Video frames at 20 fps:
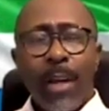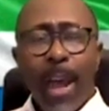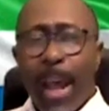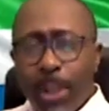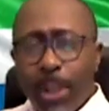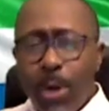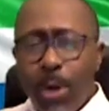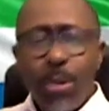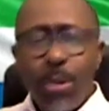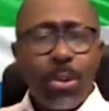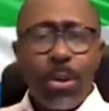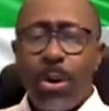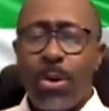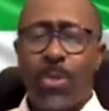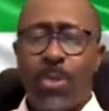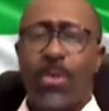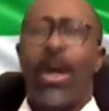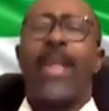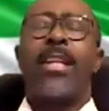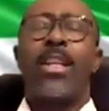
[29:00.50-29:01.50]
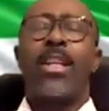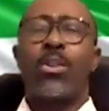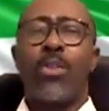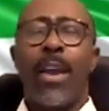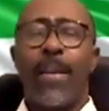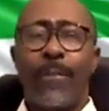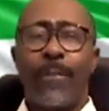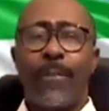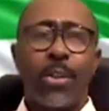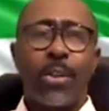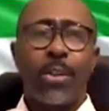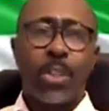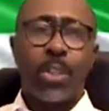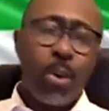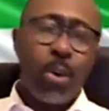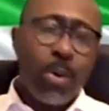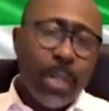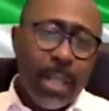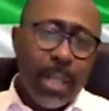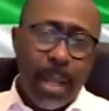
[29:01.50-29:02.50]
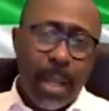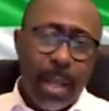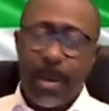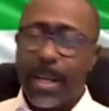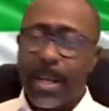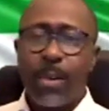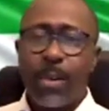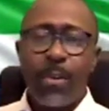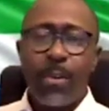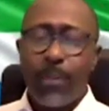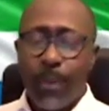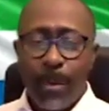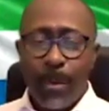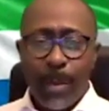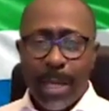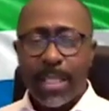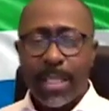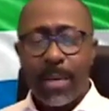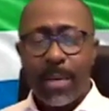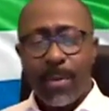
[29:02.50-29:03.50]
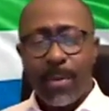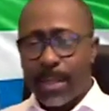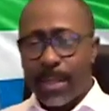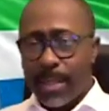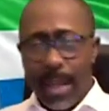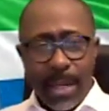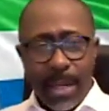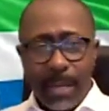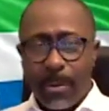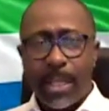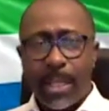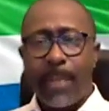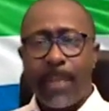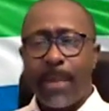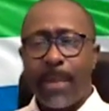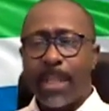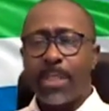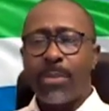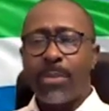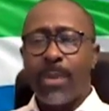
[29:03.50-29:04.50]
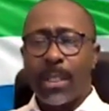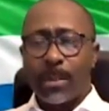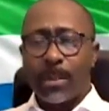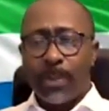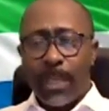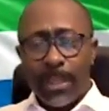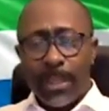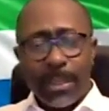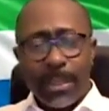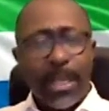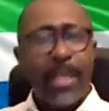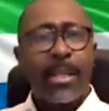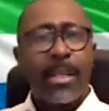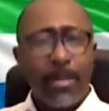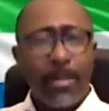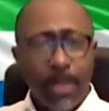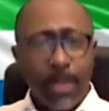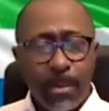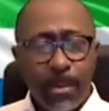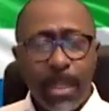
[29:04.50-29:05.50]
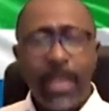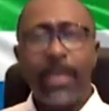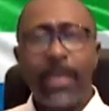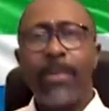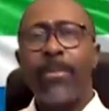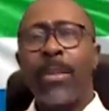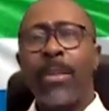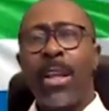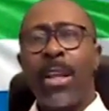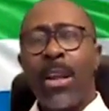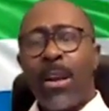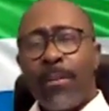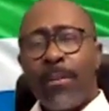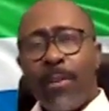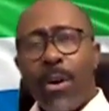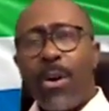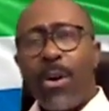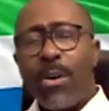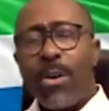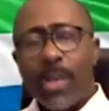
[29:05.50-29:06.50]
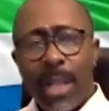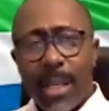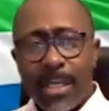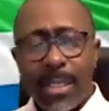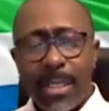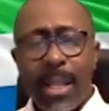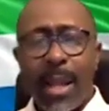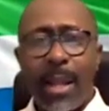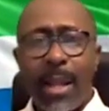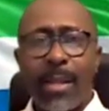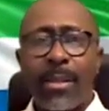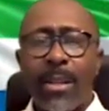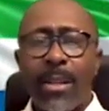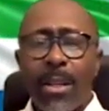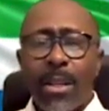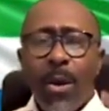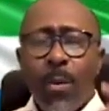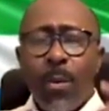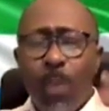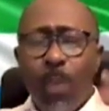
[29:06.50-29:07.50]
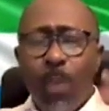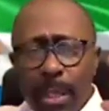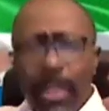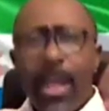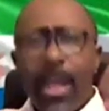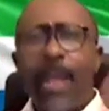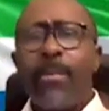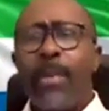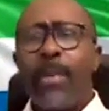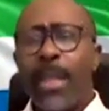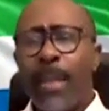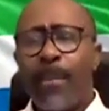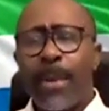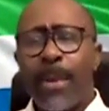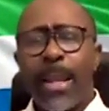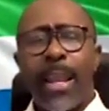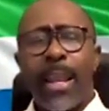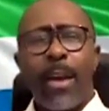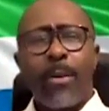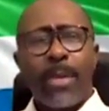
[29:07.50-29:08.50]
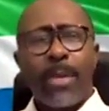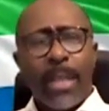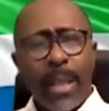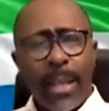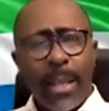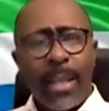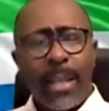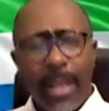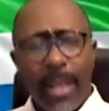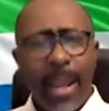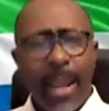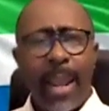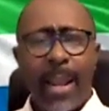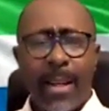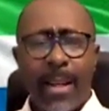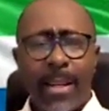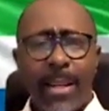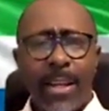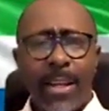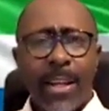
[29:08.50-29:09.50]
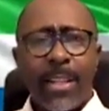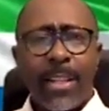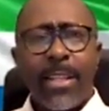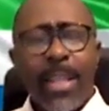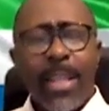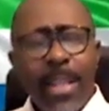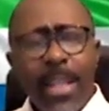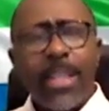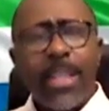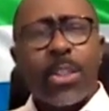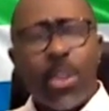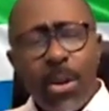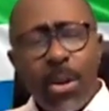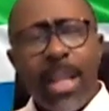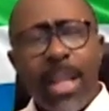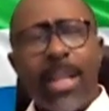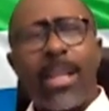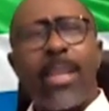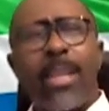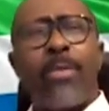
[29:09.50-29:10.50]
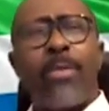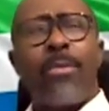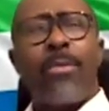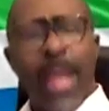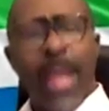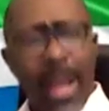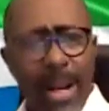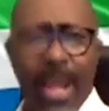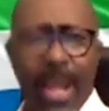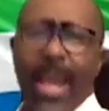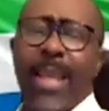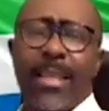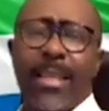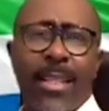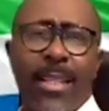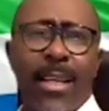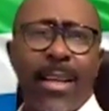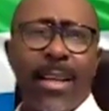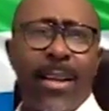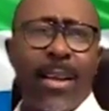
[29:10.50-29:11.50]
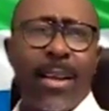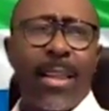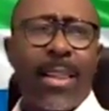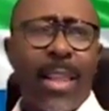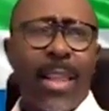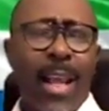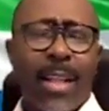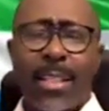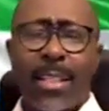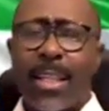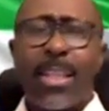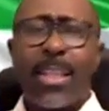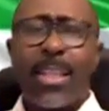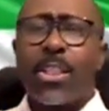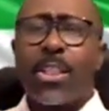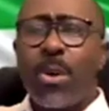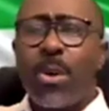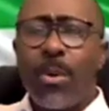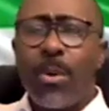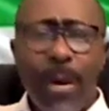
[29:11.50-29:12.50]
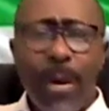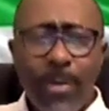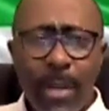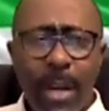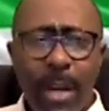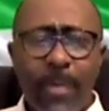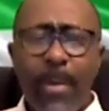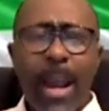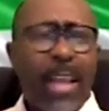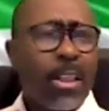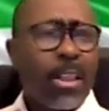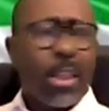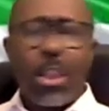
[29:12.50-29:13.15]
don't know, and they try for study and they look for materials. Anybody get materials, please send them to me for understand what then been the play on in his head. Did he suddenly realize that he's surrounded by